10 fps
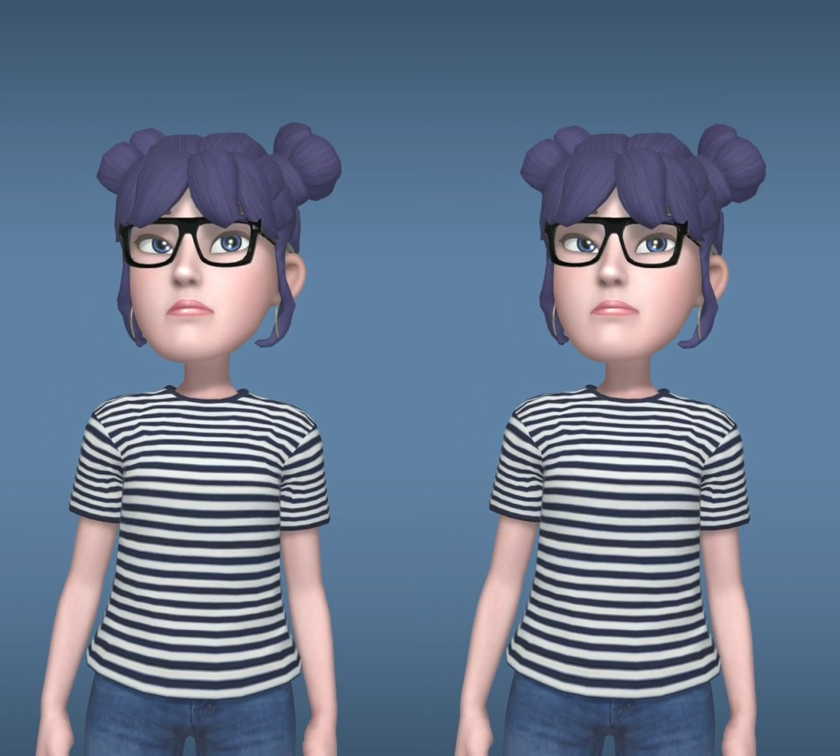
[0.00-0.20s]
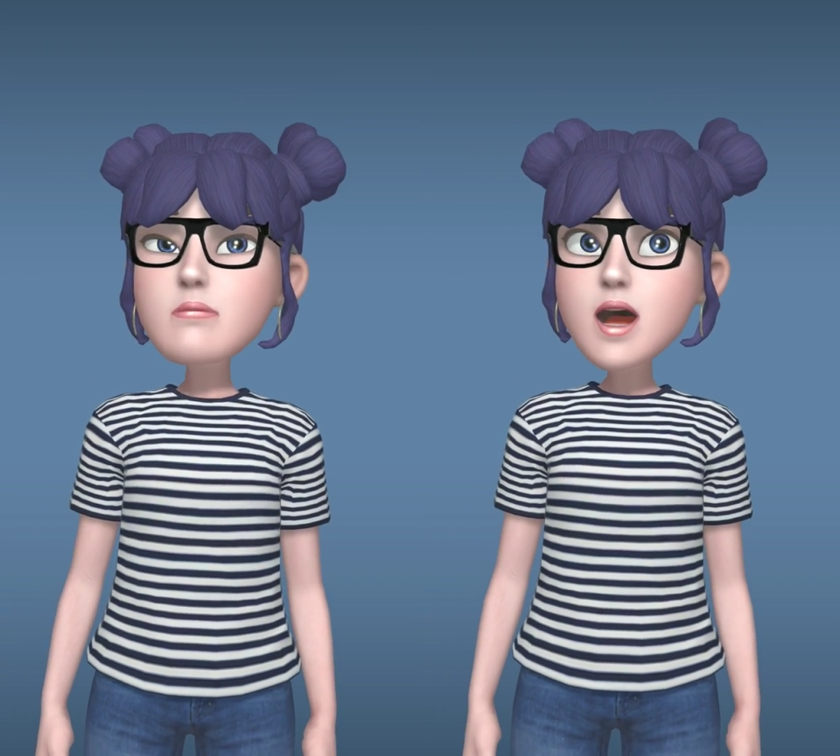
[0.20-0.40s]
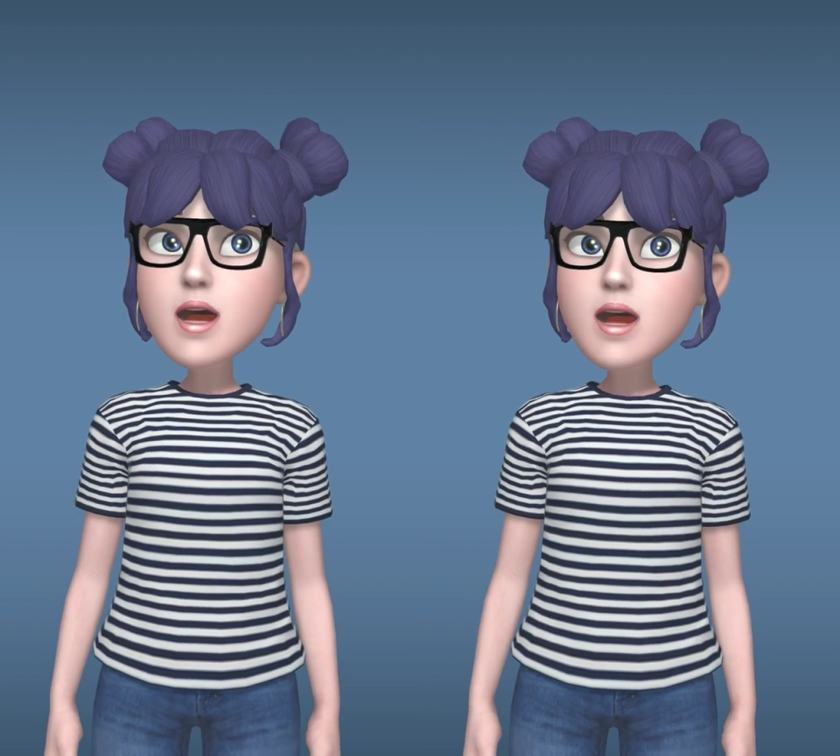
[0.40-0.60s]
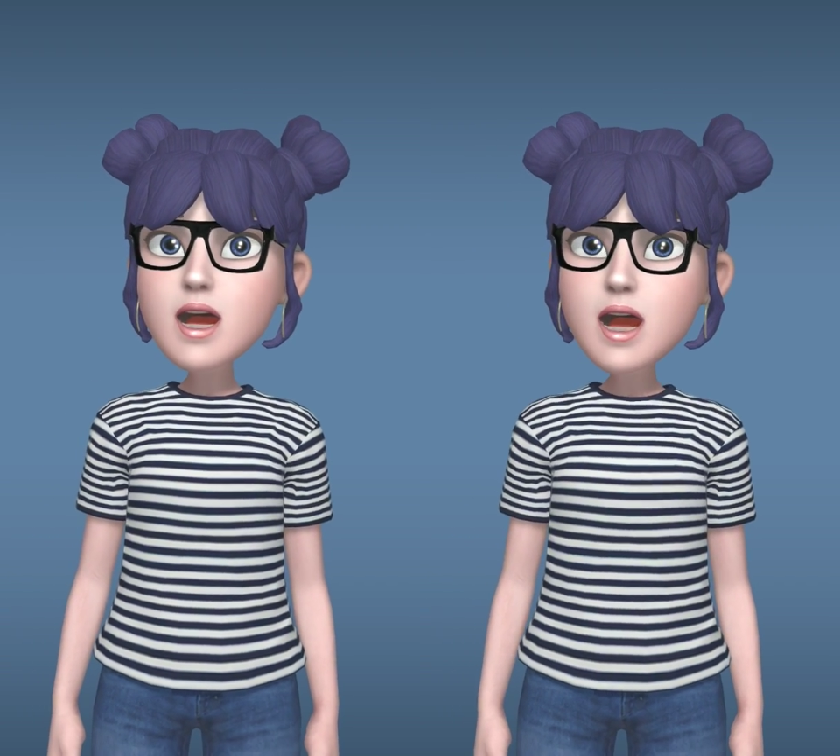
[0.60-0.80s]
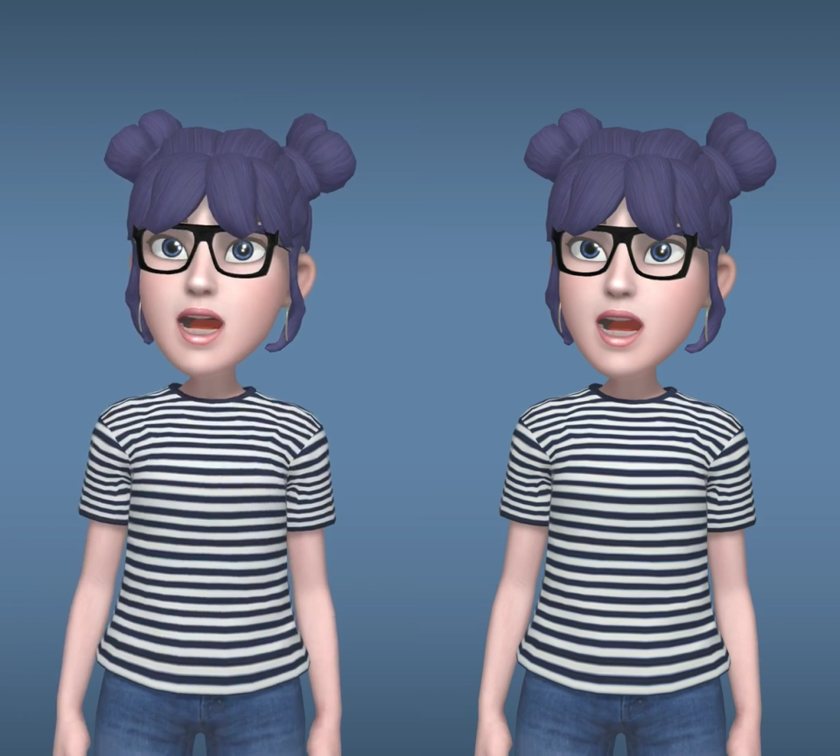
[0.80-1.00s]
by
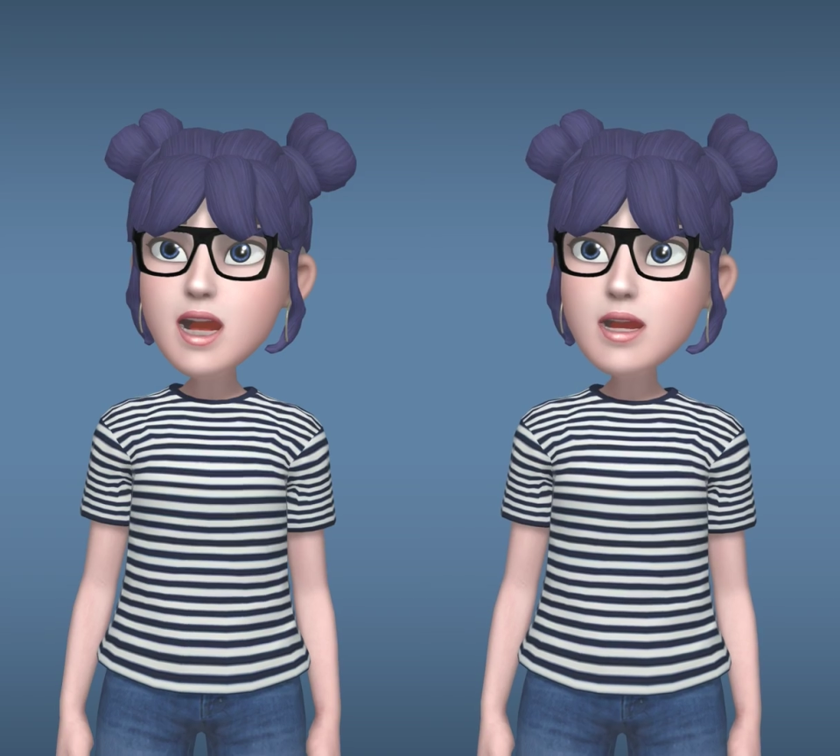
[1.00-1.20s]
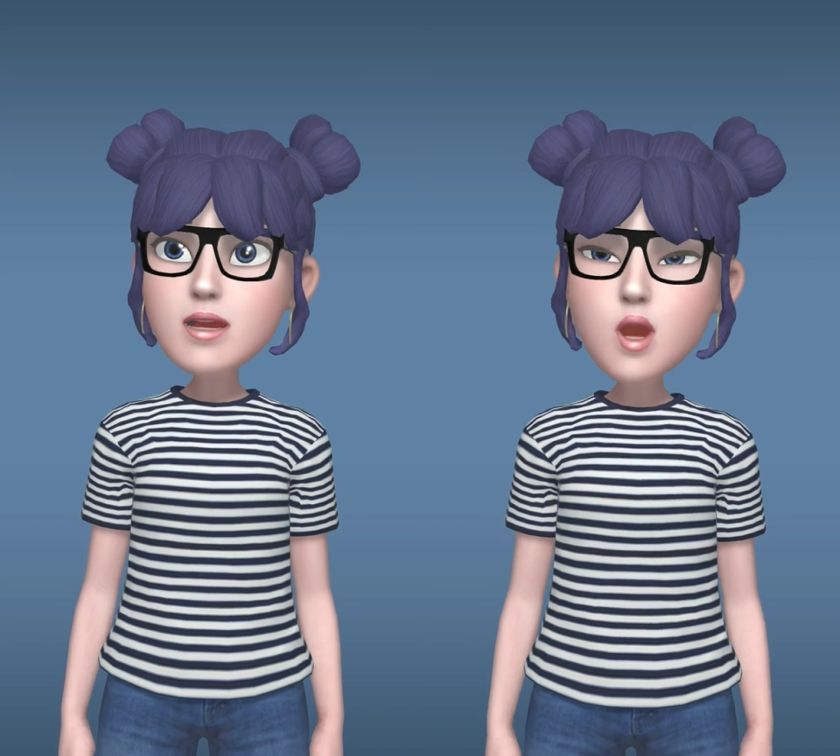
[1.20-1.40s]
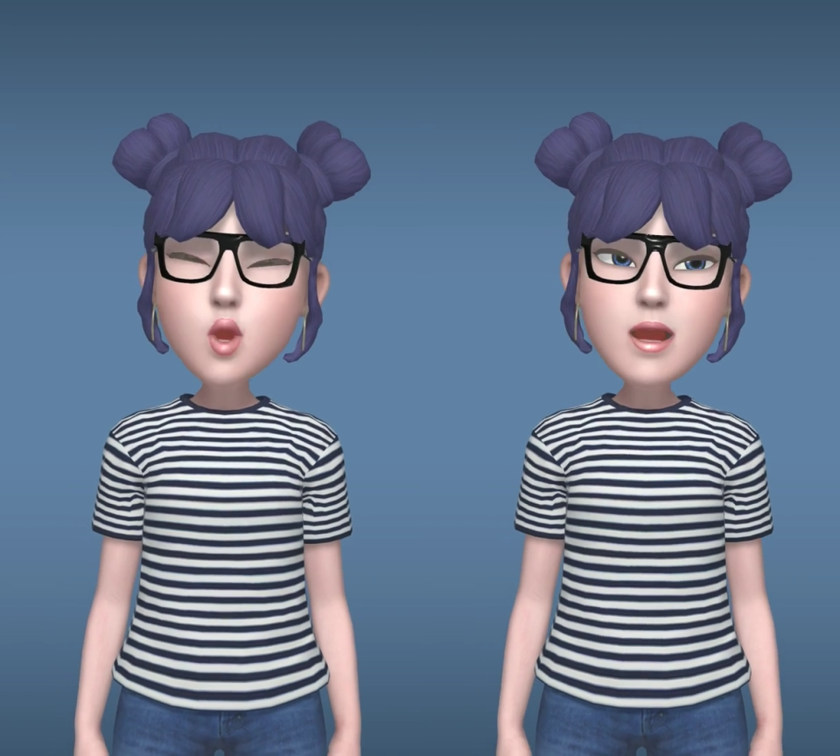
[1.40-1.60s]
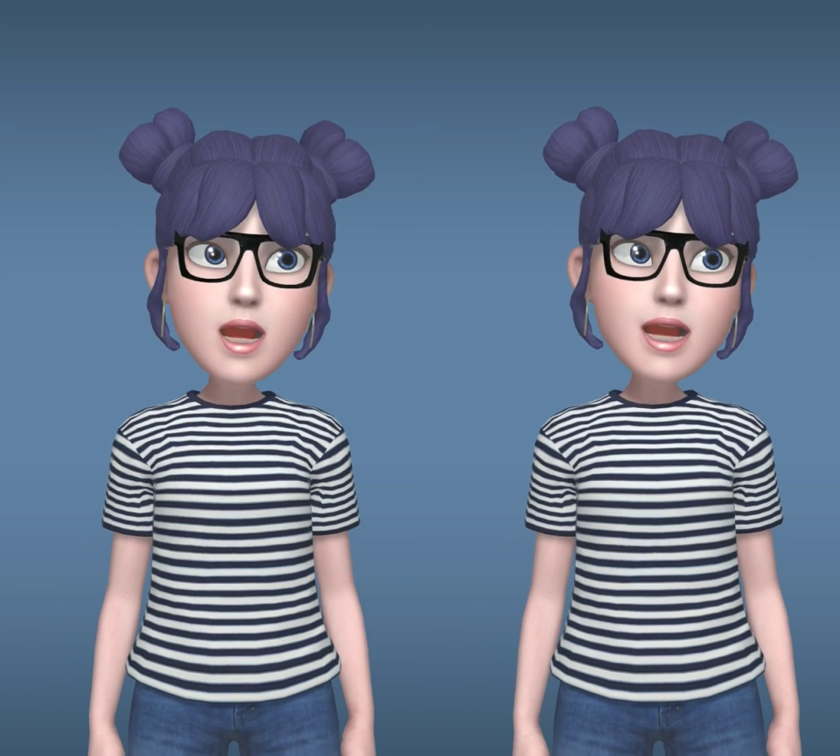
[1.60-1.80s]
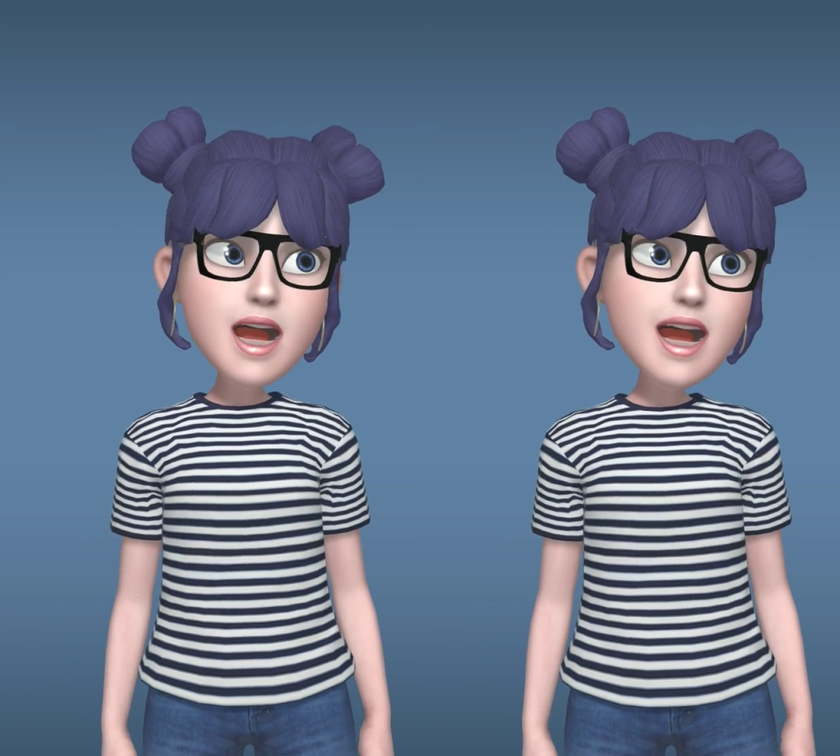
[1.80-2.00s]
like using
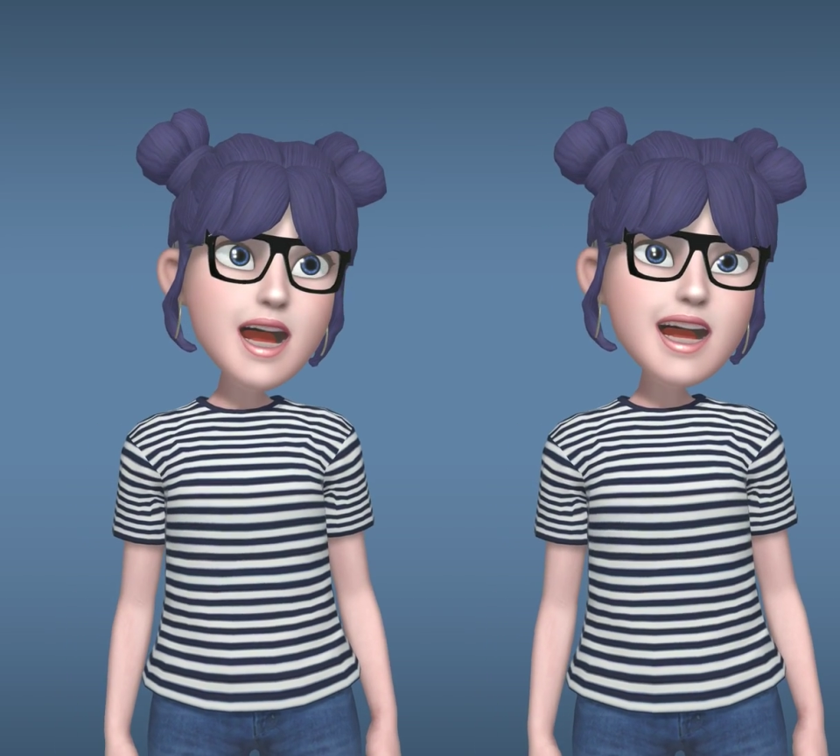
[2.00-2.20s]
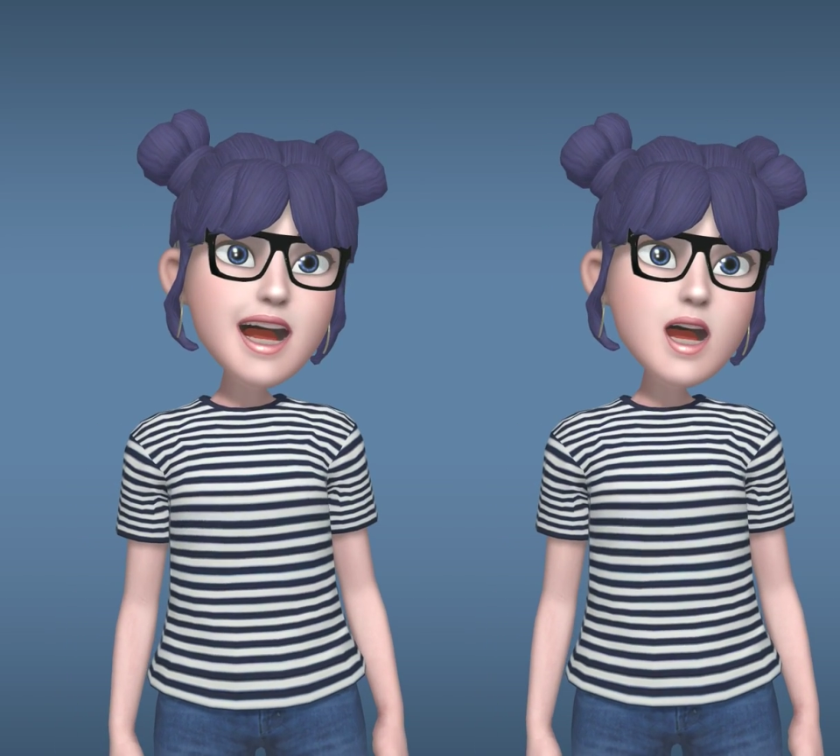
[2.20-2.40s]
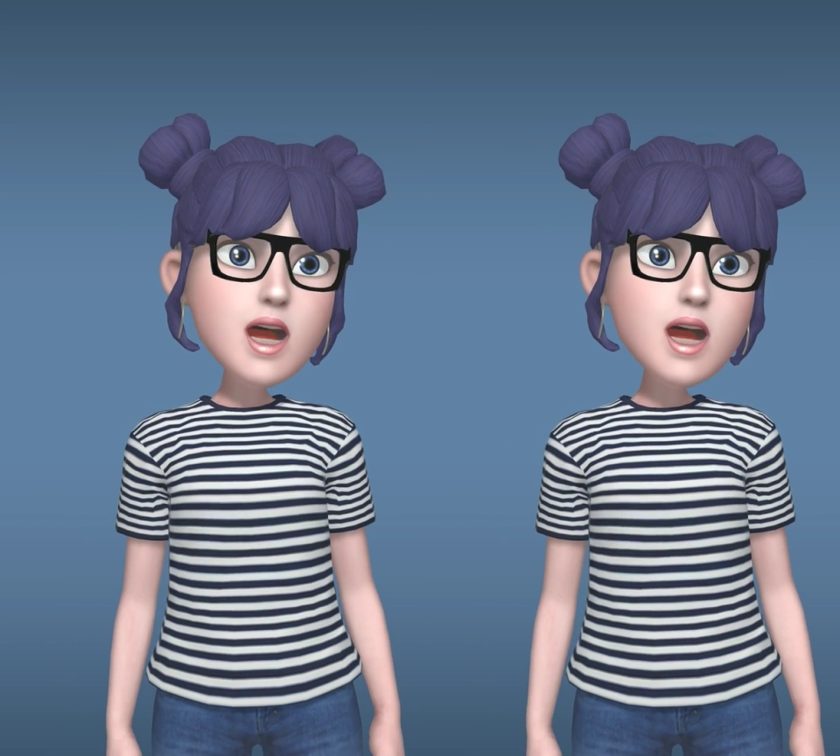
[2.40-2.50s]
techniques,